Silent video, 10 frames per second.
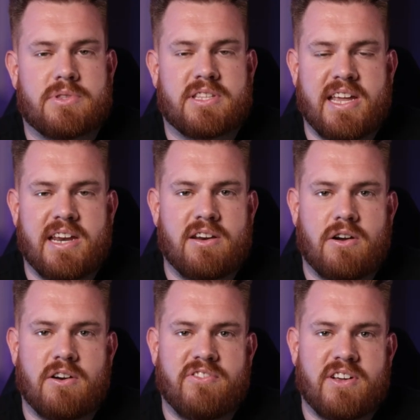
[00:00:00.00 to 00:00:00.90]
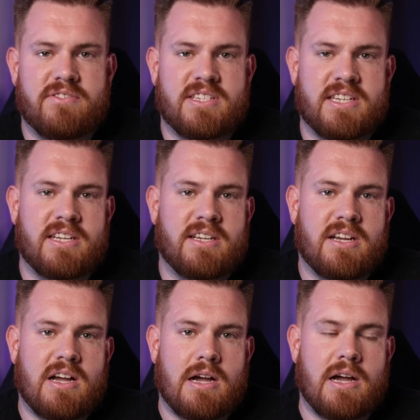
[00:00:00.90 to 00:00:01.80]
with the Canon R5C,
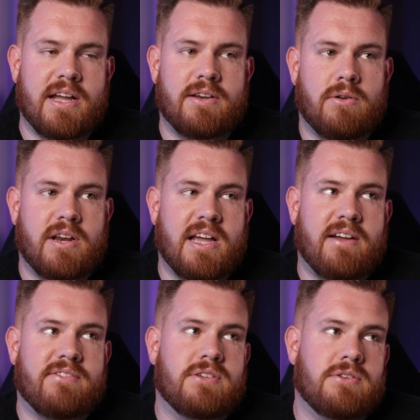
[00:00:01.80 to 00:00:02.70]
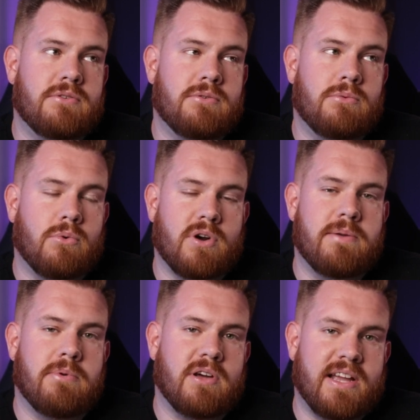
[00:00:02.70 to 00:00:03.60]
I don't have to
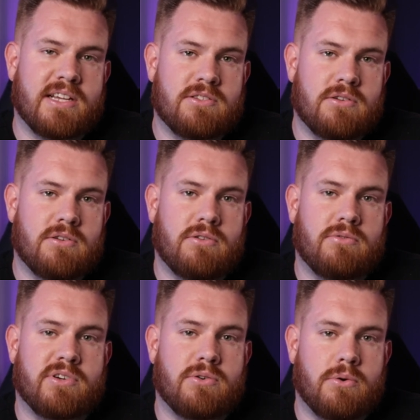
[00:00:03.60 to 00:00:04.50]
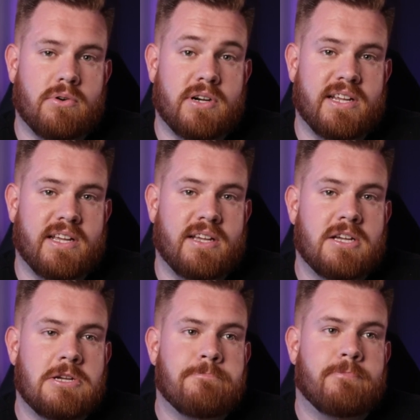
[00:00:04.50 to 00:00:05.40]
worry about external recording
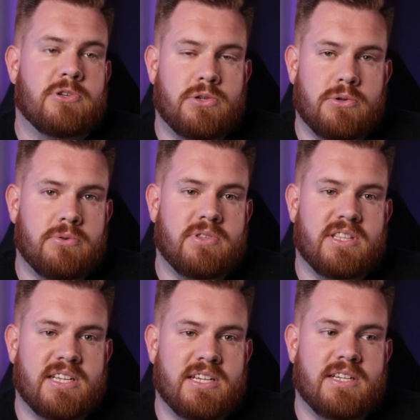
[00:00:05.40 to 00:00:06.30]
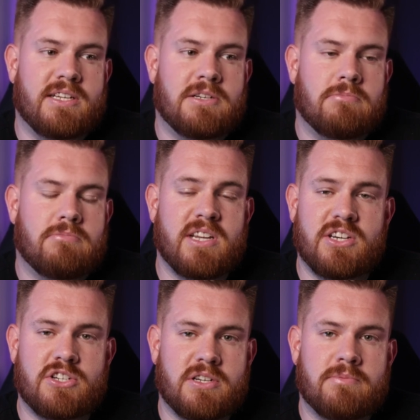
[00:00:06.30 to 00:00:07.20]
to the
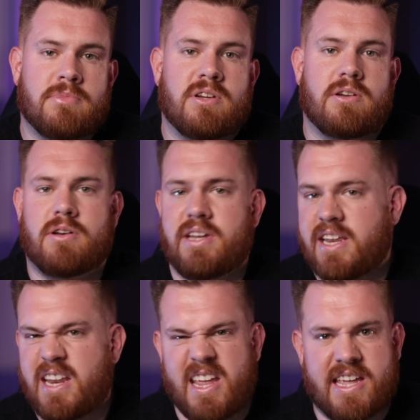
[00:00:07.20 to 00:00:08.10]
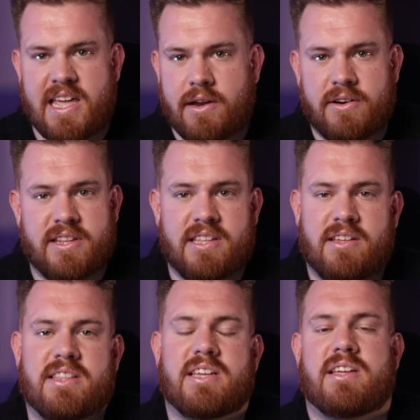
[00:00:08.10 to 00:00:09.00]
Ninja or in 8K or anything
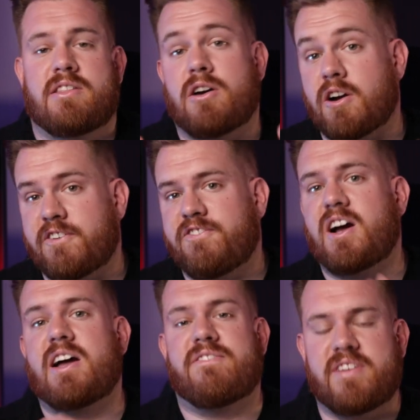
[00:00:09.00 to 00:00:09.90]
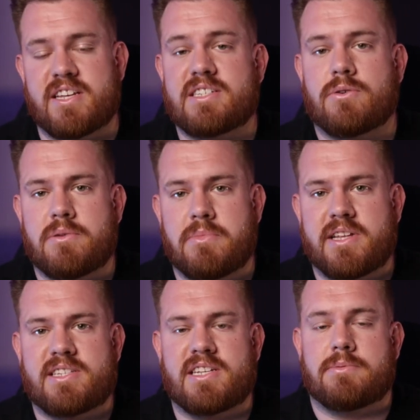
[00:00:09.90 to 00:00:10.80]
like that. And the R5, yes, that would have
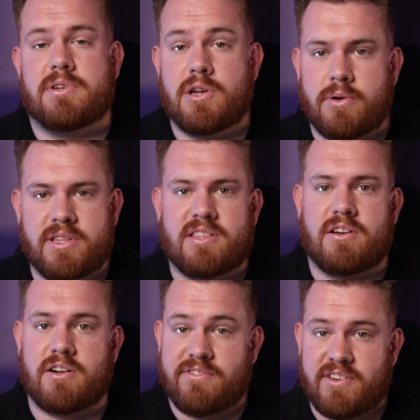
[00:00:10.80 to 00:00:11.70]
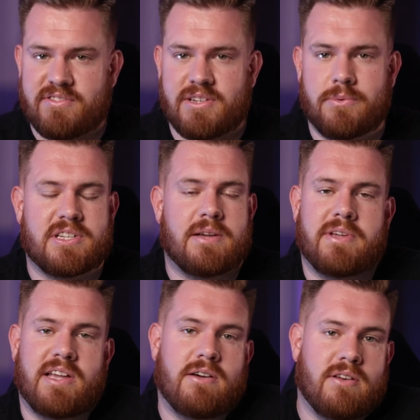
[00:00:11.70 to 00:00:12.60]
made sense, but knowing that the R5C was
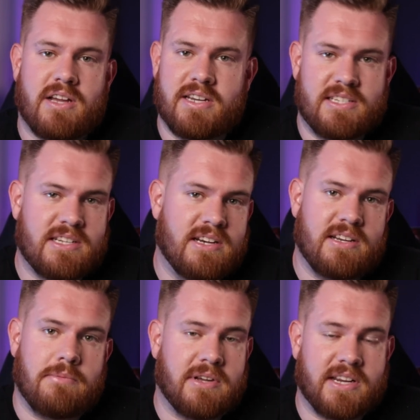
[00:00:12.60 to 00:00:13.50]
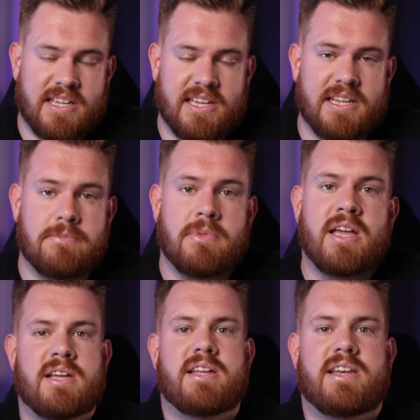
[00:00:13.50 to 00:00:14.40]
coming out, I decided I'm not going to get it.
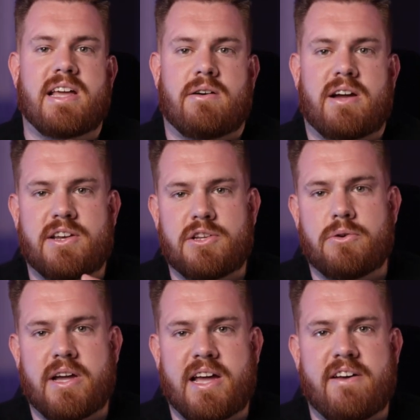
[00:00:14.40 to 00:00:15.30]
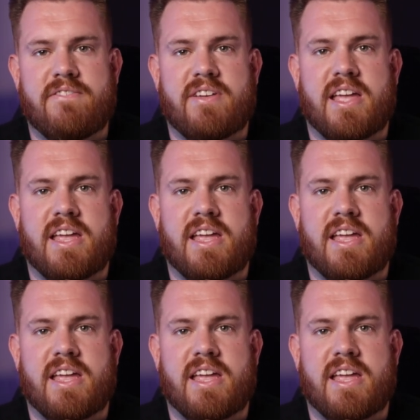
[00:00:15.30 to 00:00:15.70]
Now, I do have